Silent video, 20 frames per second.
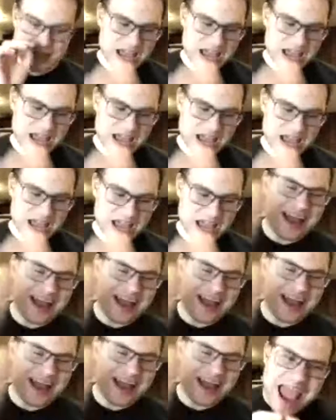and it's not
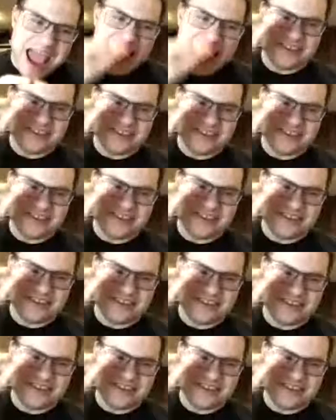as.
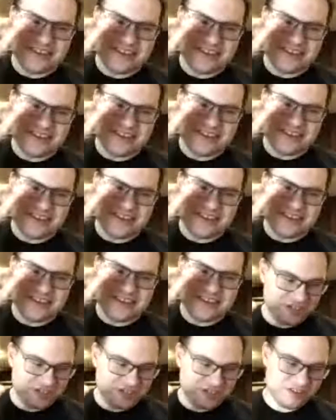
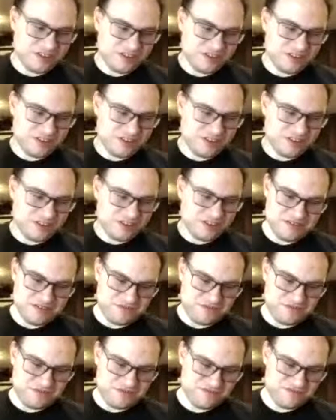It's clear like
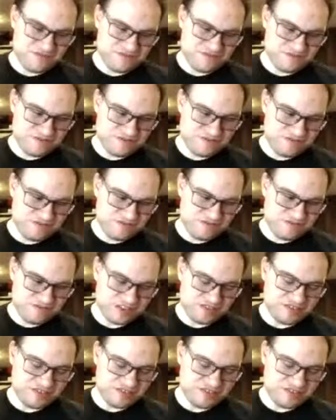if
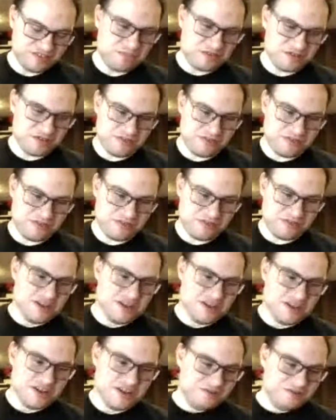the
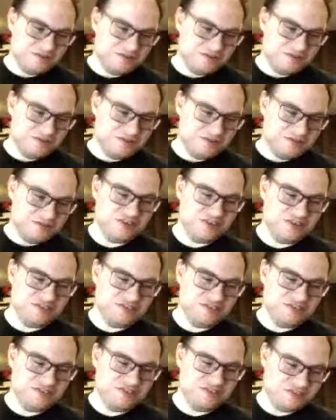Uzumate
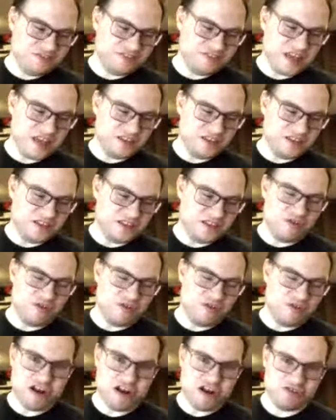is getting slightly
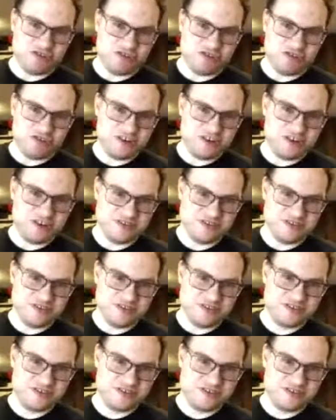more priority.